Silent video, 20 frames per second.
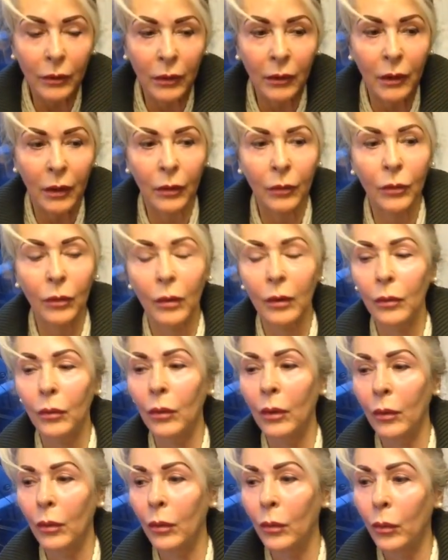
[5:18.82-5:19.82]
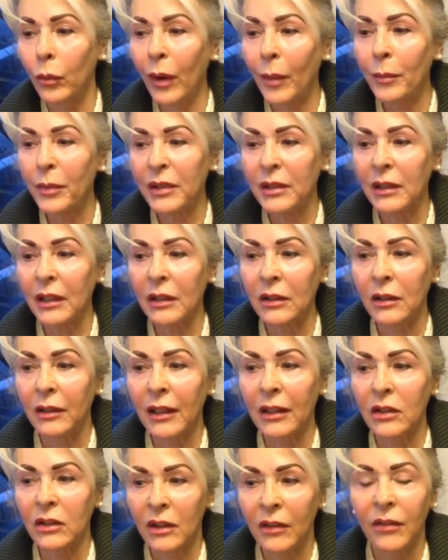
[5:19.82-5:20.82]
you know, one procedure
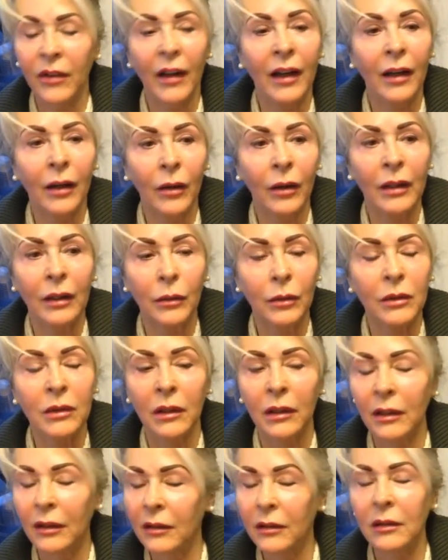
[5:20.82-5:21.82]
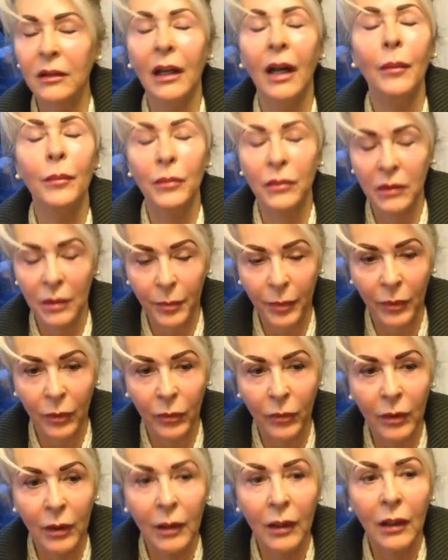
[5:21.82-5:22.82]
that she felt, it was like
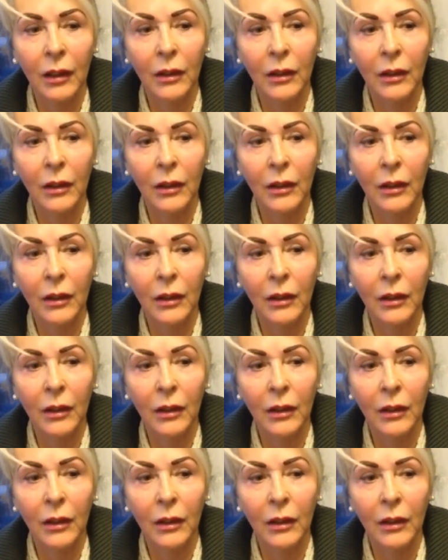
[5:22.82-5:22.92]
comfortable,